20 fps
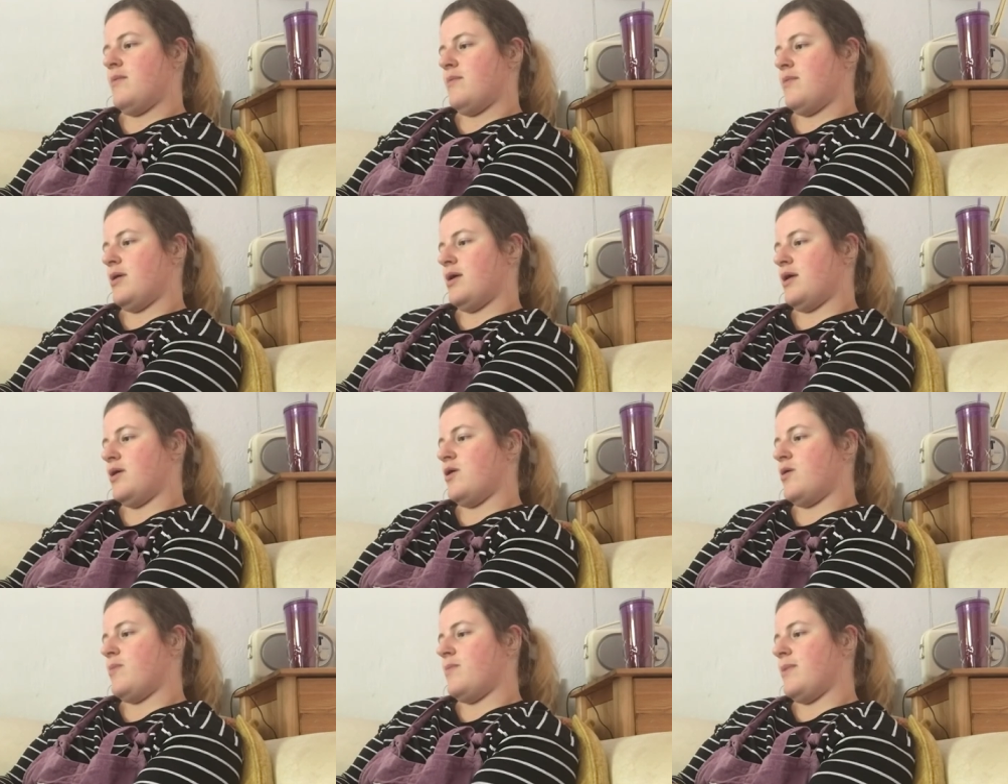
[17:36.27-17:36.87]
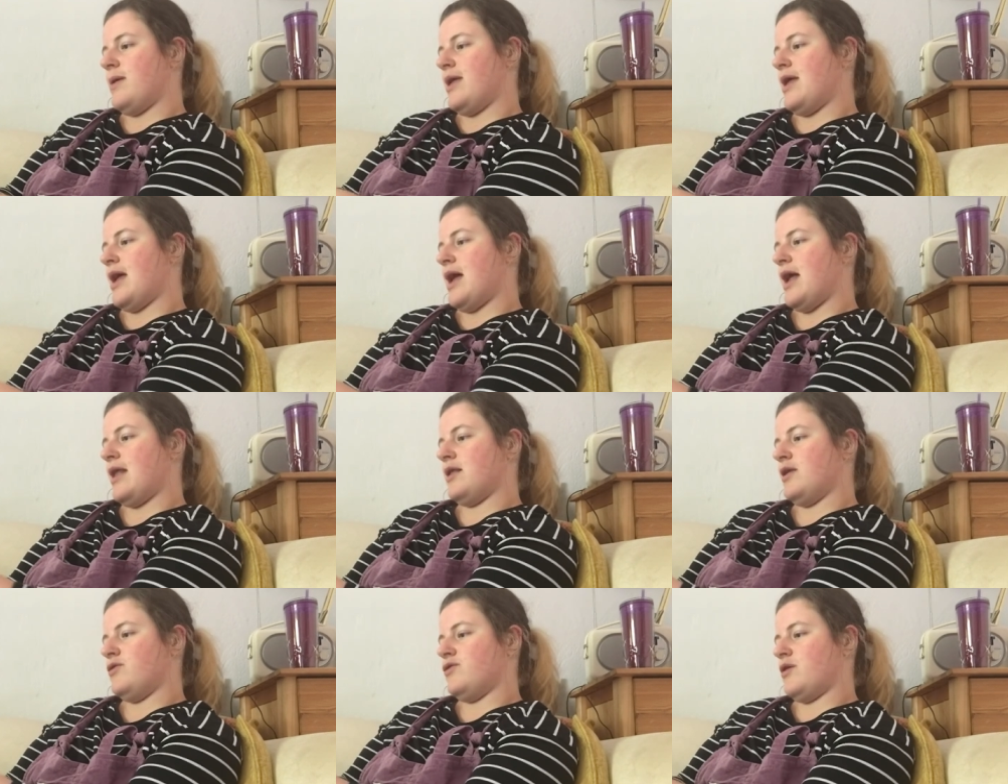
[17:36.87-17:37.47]
But it could be
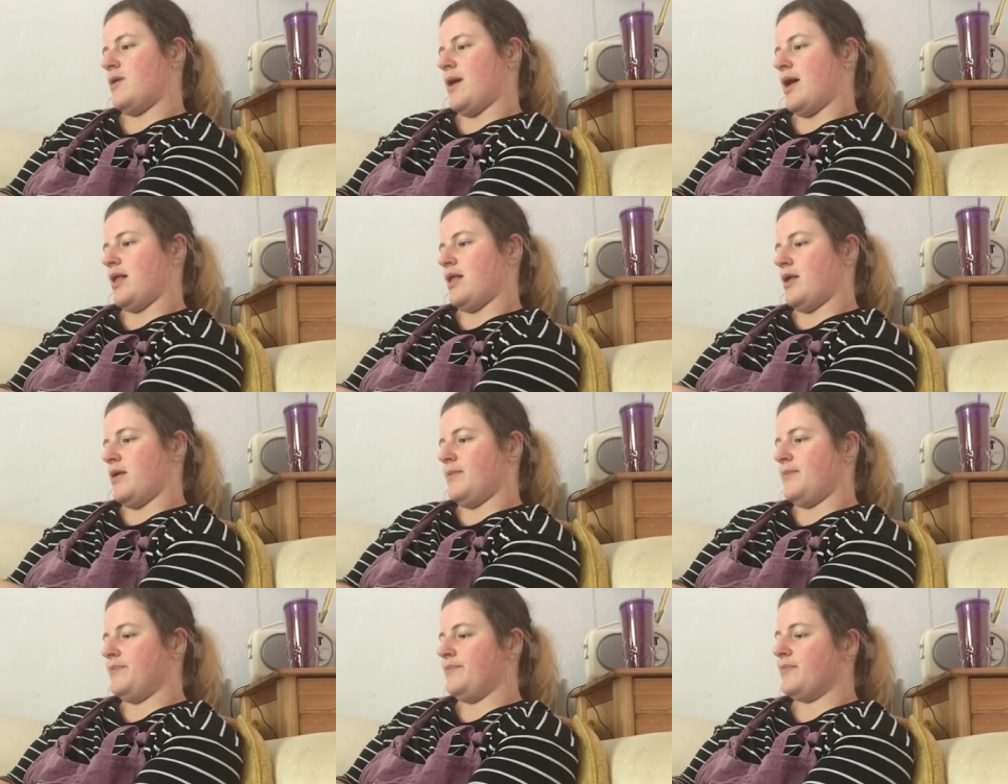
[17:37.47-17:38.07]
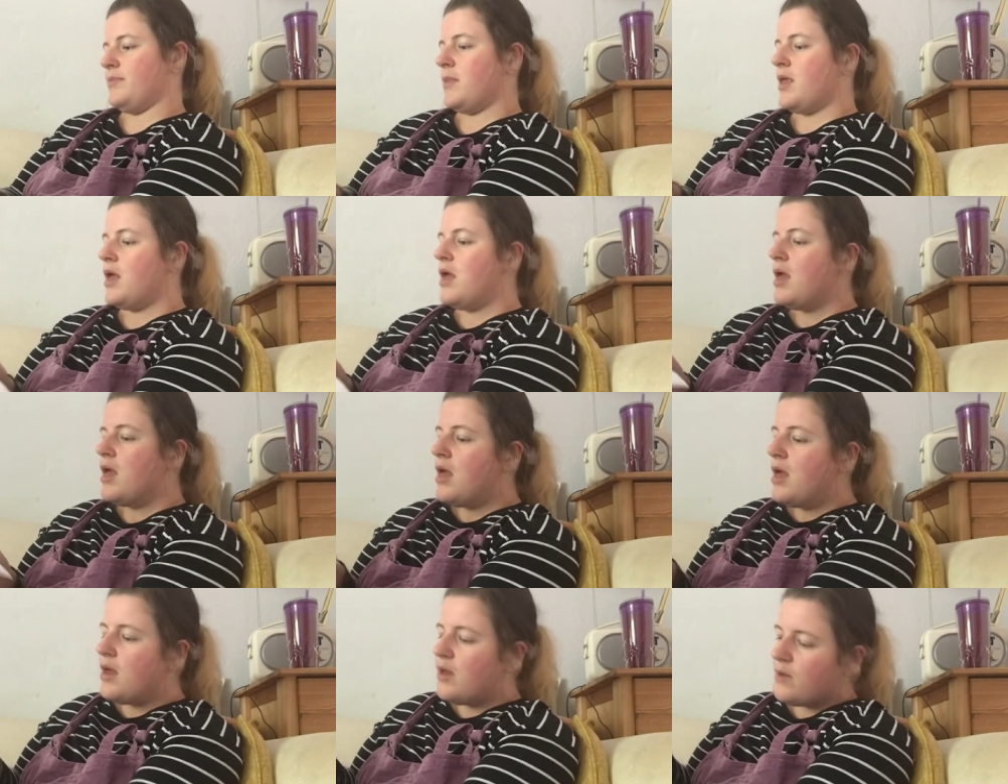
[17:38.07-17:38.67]
Anna Johanna
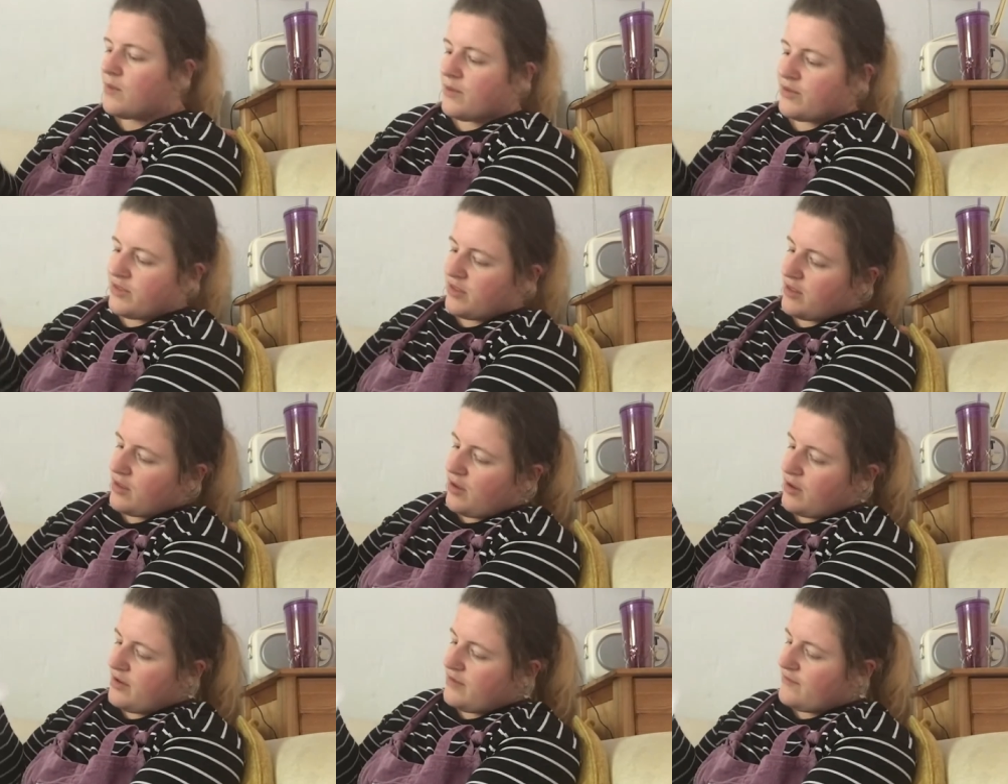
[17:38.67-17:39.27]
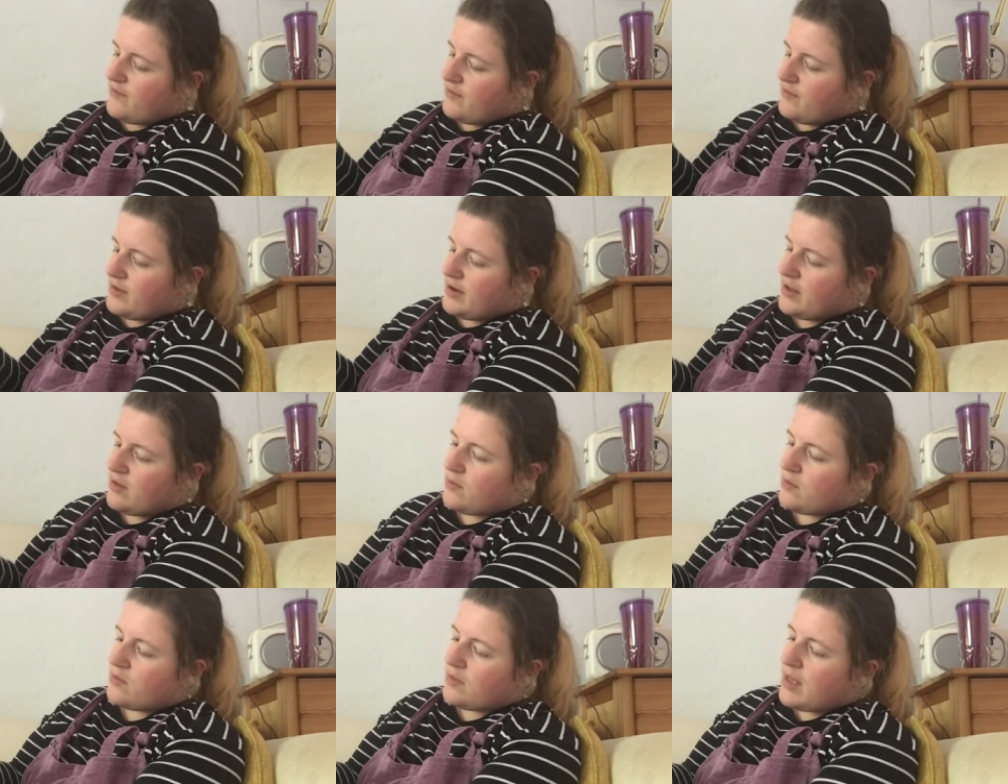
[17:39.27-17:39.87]
which is kind of a really
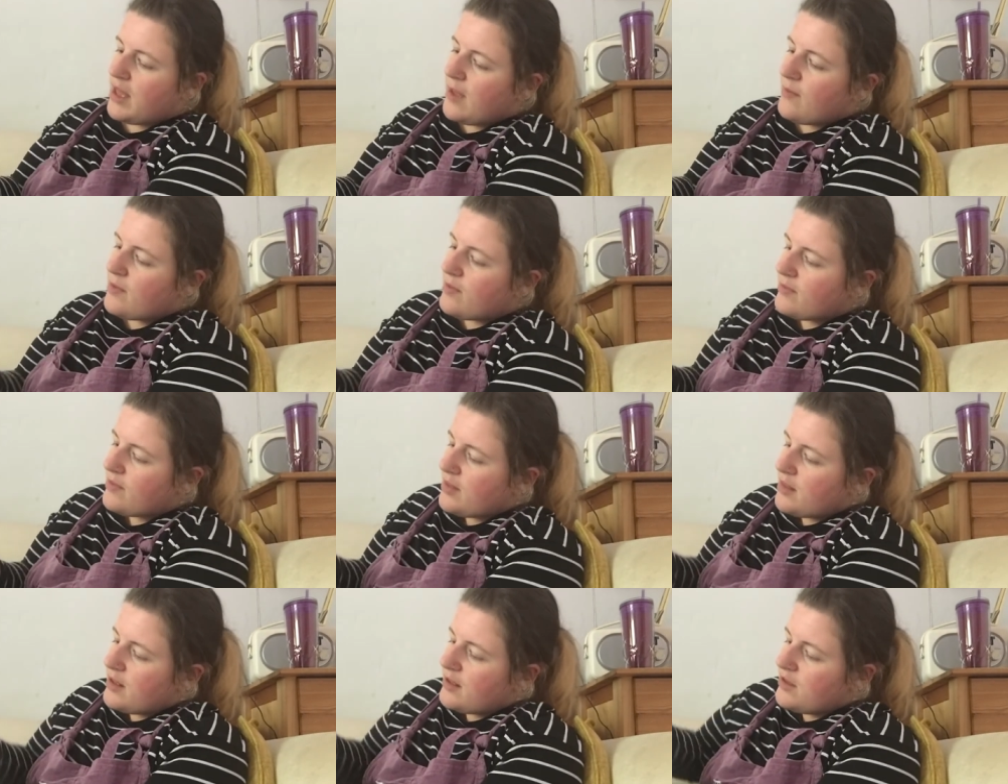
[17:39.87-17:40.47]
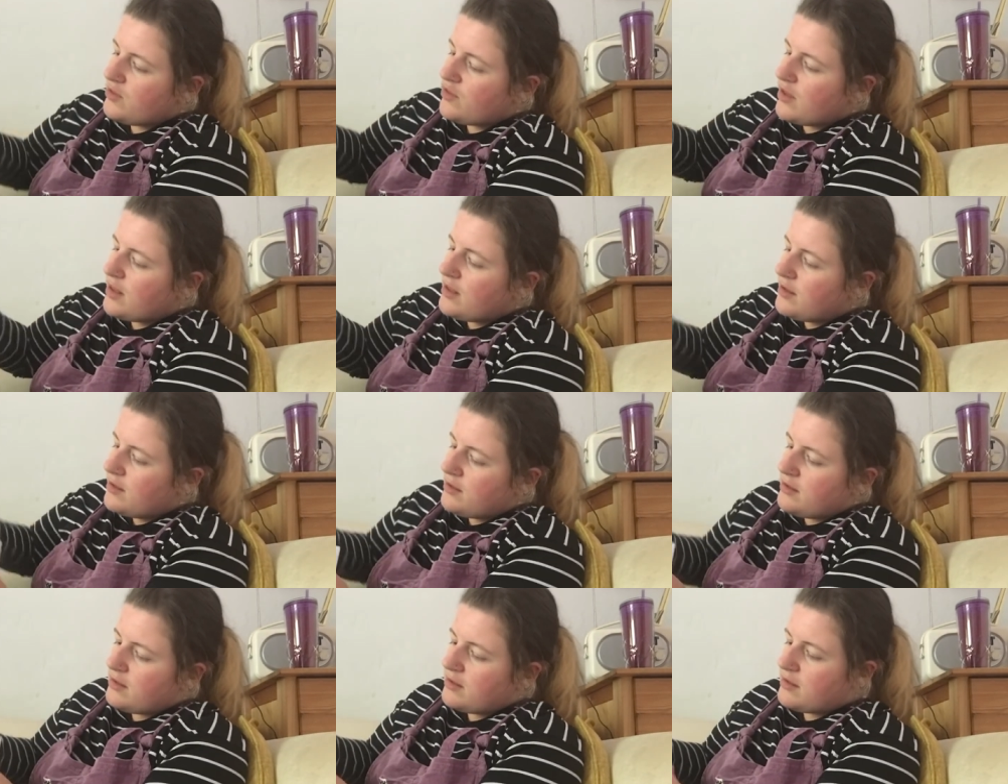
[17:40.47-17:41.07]
cool name. and slightly
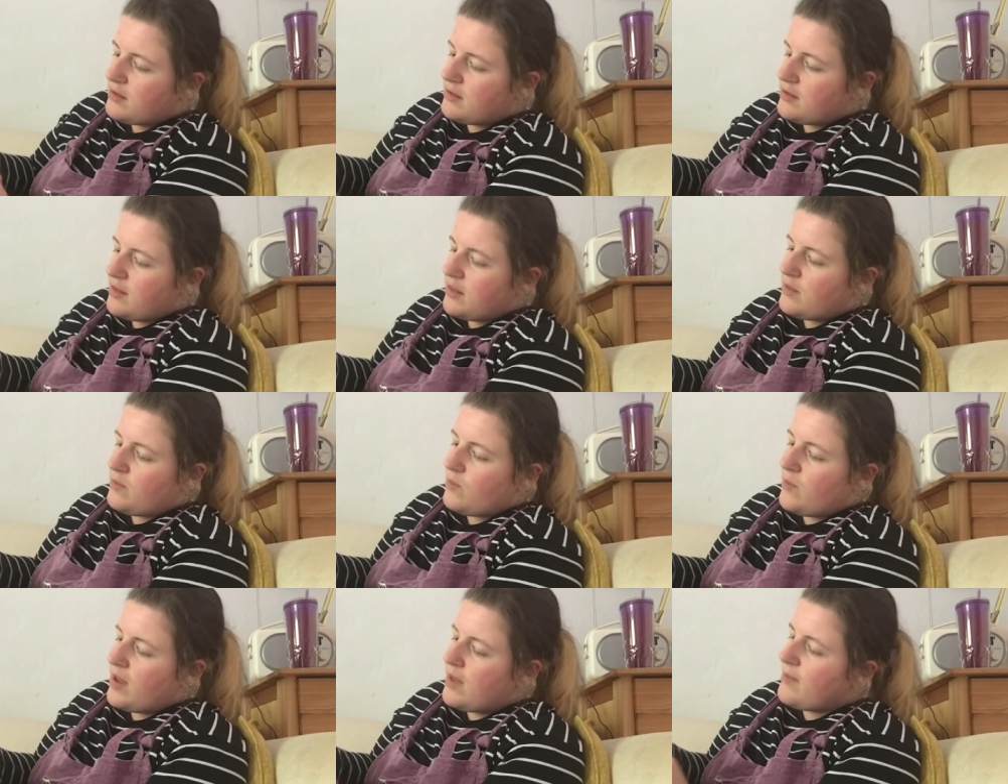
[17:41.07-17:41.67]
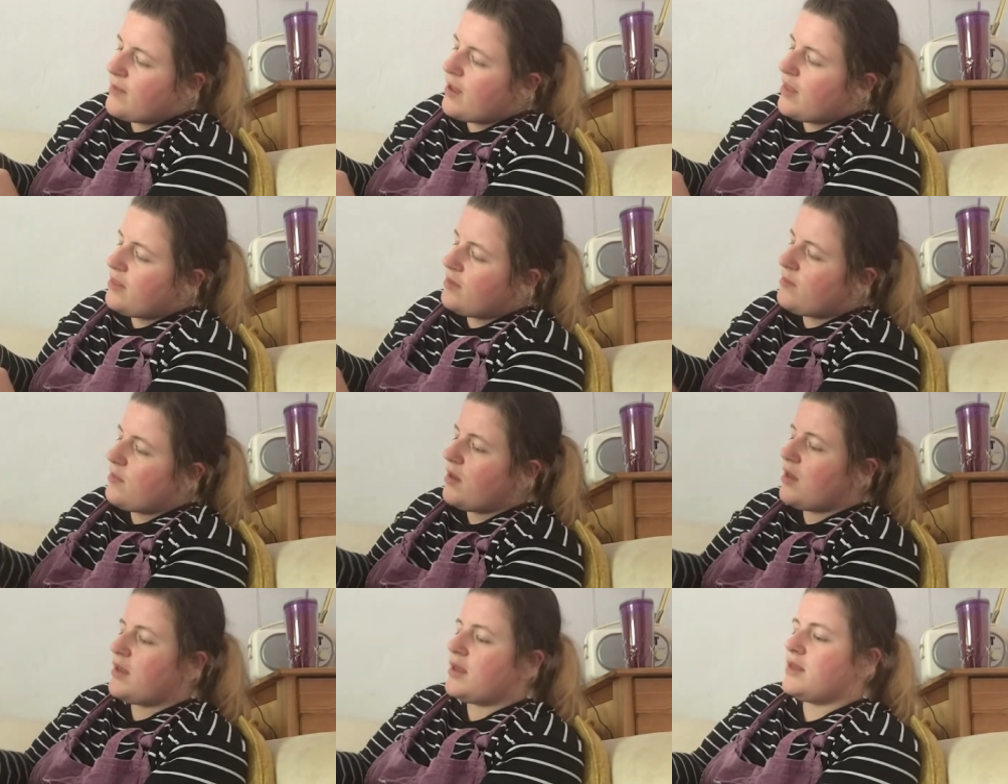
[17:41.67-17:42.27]
It's way better
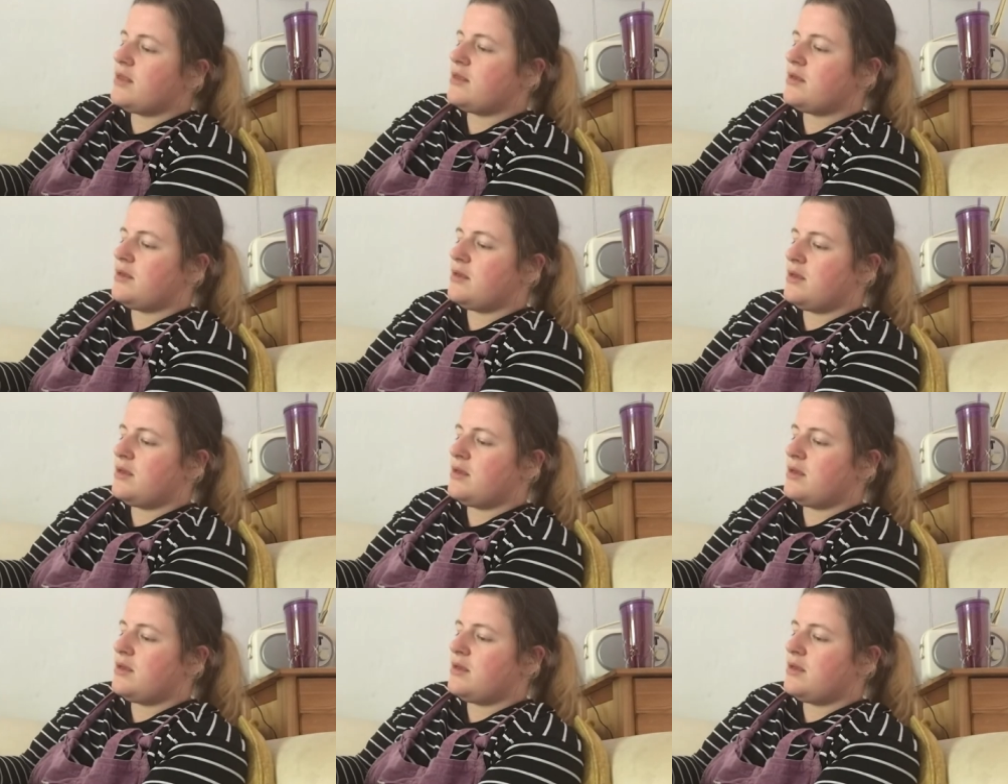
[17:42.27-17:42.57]
than mine.